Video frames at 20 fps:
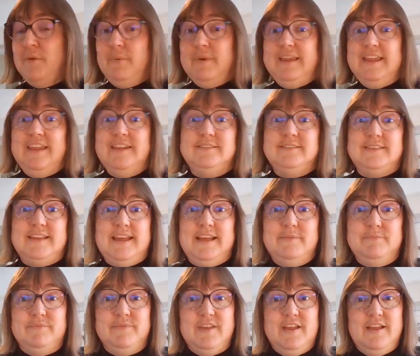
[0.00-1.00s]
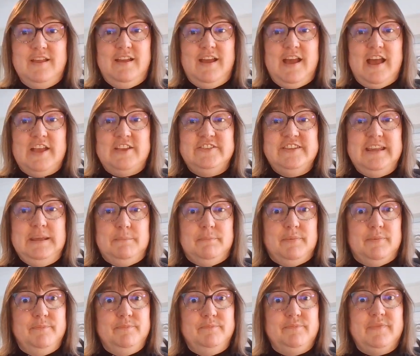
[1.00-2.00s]
We're using a
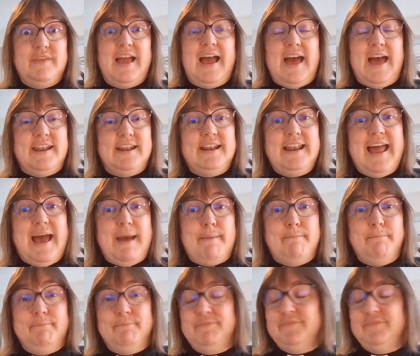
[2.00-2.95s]
sheep and a lamb